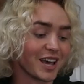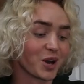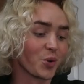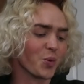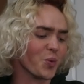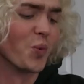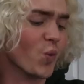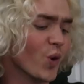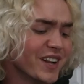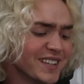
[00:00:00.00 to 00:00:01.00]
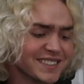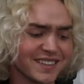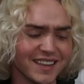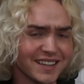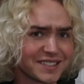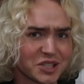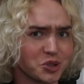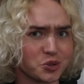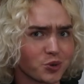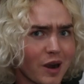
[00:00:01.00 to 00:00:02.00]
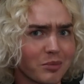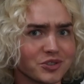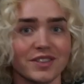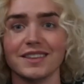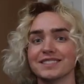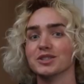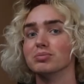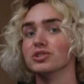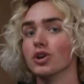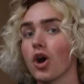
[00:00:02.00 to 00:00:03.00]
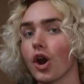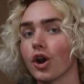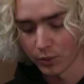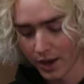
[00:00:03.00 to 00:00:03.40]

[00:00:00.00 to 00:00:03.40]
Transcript: like, what is this contraption? This is bizarre,